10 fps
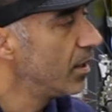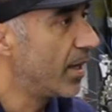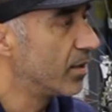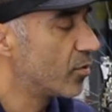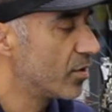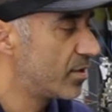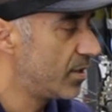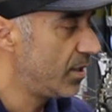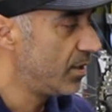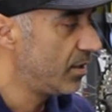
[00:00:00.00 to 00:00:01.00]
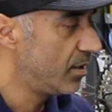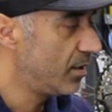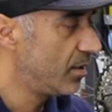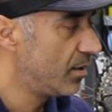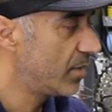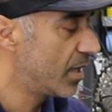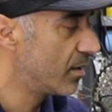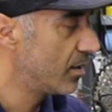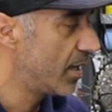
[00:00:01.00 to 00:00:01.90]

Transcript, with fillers: And towards the end of the